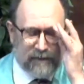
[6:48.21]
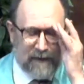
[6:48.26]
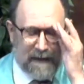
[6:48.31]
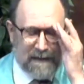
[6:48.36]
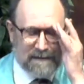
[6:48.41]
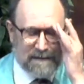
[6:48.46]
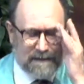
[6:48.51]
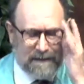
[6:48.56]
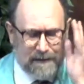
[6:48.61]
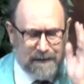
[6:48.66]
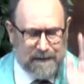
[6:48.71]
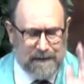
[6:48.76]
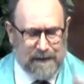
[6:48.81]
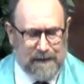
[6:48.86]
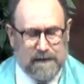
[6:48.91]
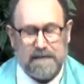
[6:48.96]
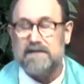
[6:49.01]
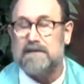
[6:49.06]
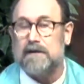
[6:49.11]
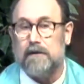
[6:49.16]

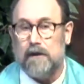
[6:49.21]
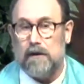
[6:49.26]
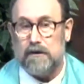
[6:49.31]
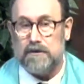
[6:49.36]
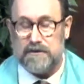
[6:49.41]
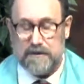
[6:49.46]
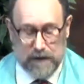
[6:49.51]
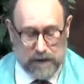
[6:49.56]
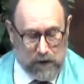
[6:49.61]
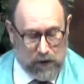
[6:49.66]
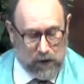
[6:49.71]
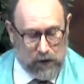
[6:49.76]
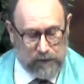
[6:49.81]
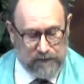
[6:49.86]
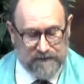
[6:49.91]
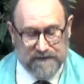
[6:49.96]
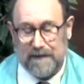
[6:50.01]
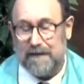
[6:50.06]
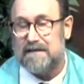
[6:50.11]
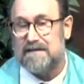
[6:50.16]
STDs in nursing
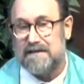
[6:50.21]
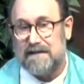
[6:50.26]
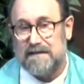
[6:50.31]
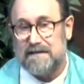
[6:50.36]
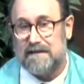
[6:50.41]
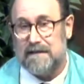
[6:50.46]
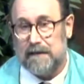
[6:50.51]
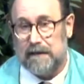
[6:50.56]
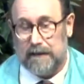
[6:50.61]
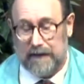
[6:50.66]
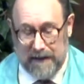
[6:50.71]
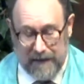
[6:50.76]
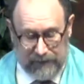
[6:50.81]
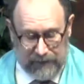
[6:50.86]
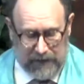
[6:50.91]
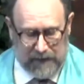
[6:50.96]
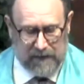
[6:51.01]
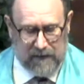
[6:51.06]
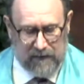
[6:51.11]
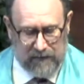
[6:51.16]
homes and assisted
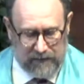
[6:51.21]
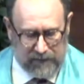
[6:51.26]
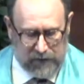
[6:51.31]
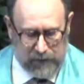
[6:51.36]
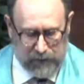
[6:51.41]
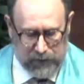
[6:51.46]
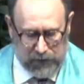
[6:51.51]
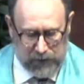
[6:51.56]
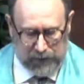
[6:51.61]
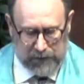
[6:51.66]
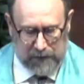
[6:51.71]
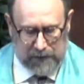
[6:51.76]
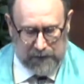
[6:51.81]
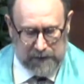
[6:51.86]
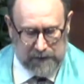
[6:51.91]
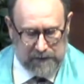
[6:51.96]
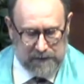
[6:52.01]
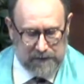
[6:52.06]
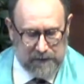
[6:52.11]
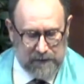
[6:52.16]
living
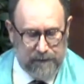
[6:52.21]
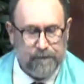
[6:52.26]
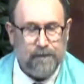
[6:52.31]
communities,